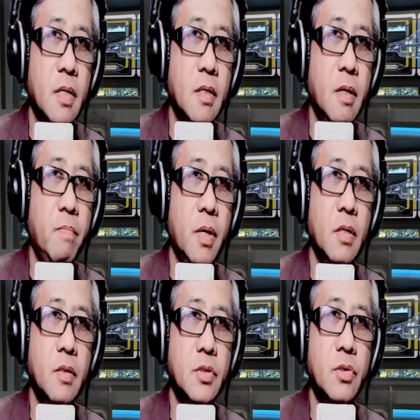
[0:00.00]

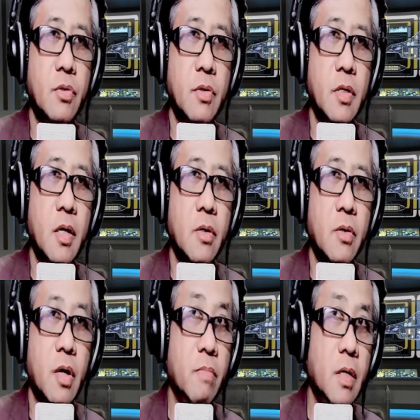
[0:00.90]
depends on their
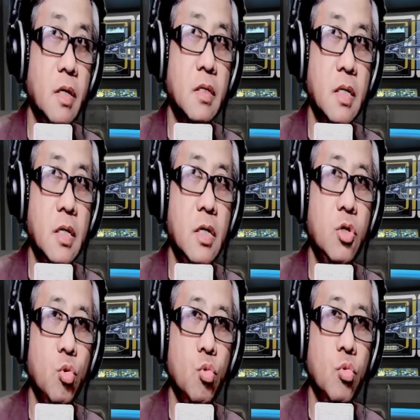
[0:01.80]
ability
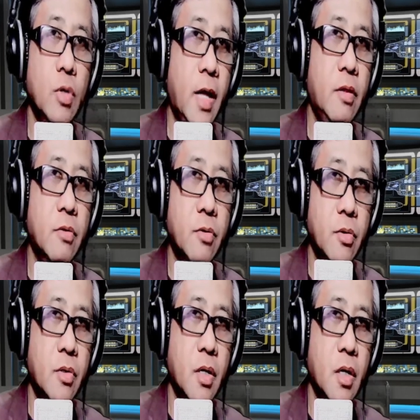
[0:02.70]
to
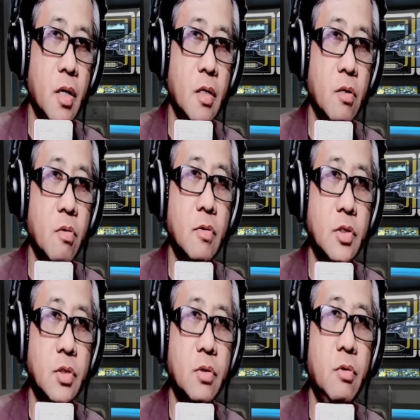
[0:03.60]
gather and
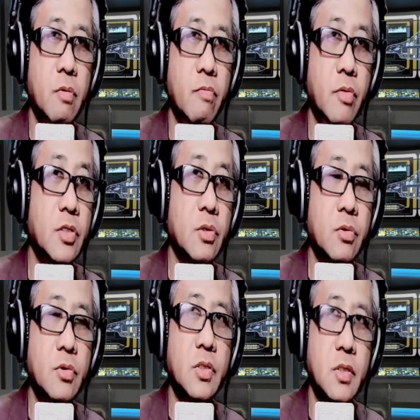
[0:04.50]
conserve
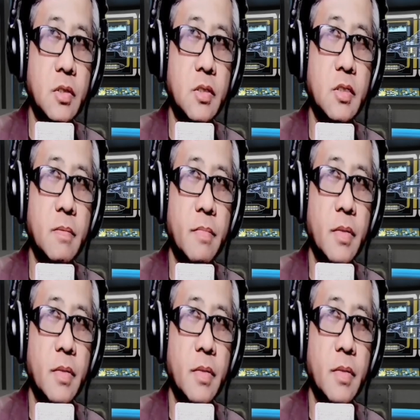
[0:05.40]
resources